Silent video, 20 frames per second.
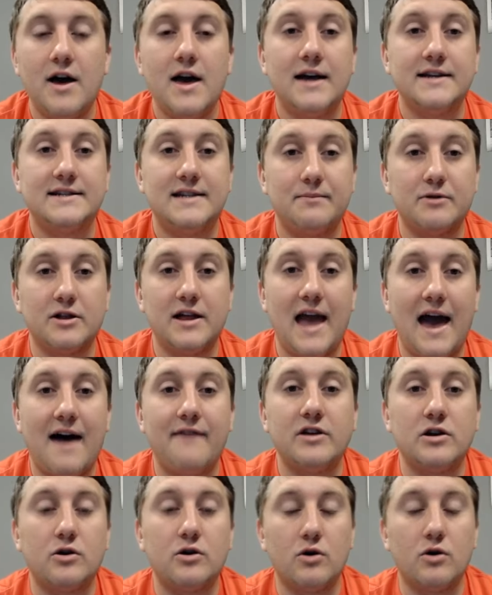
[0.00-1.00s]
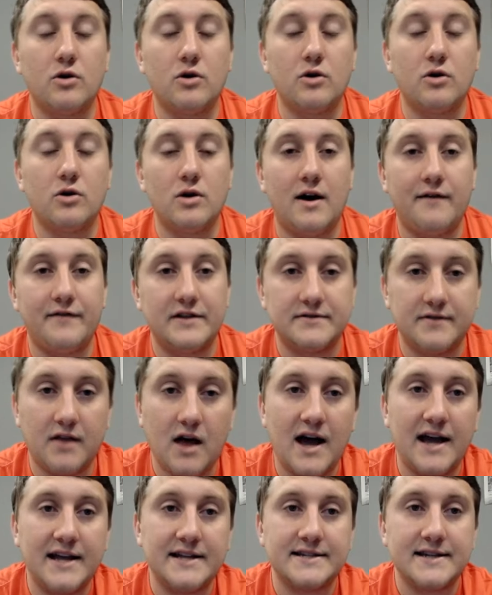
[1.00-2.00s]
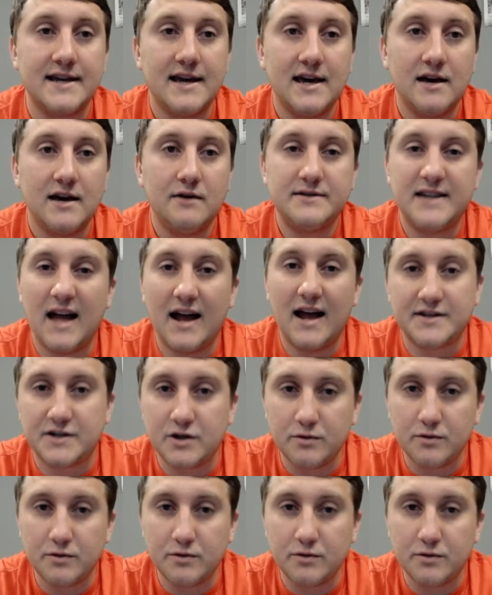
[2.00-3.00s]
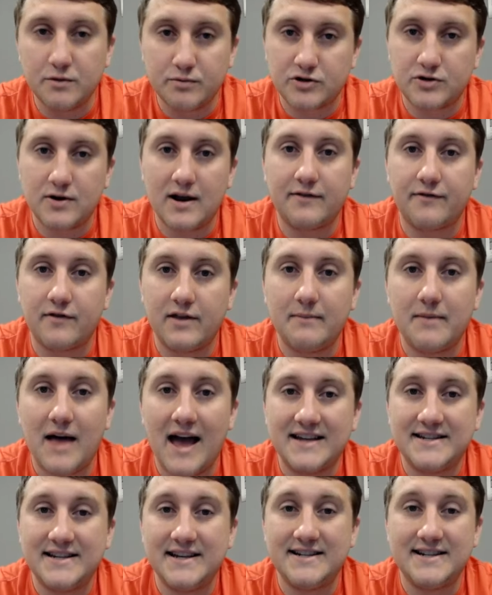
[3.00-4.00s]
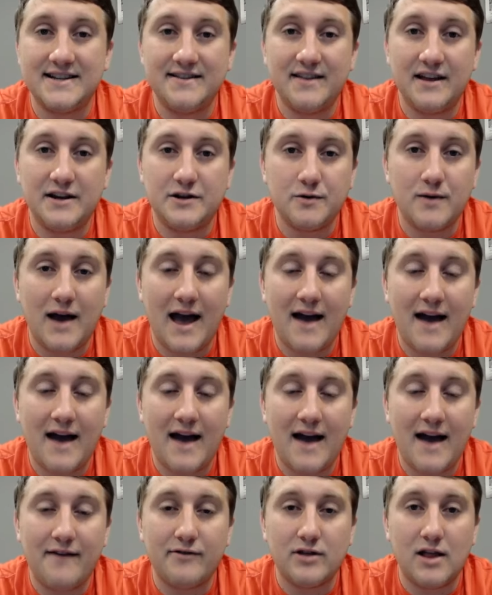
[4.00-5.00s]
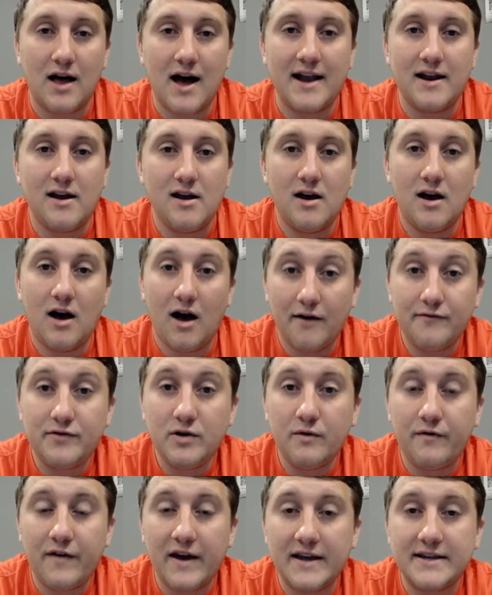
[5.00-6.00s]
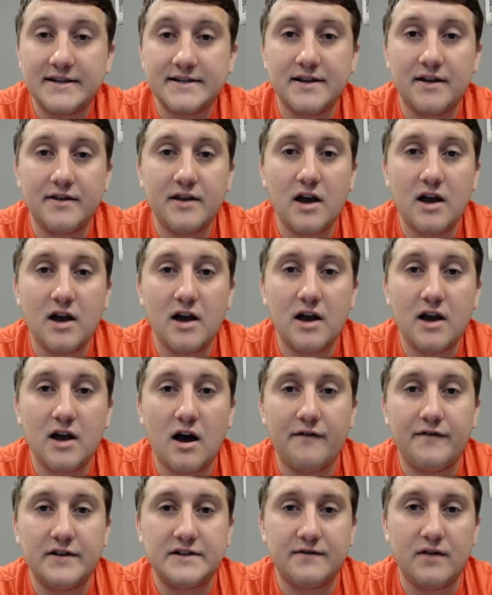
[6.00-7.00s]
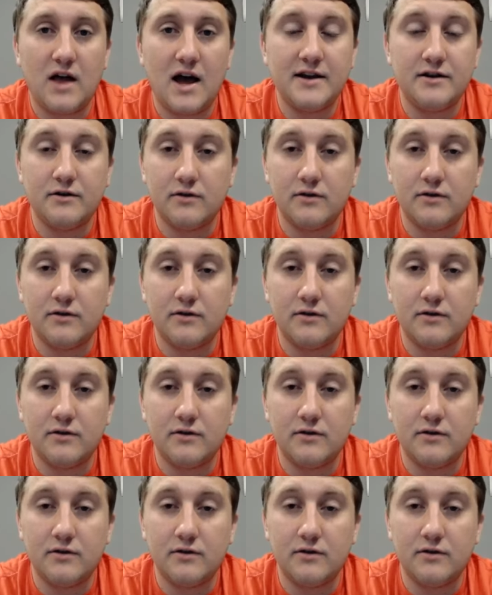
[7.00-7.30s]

as typically having good offensive lines, it was not a super strength for them last season, and they do have a lot of new faces on the offensive line. You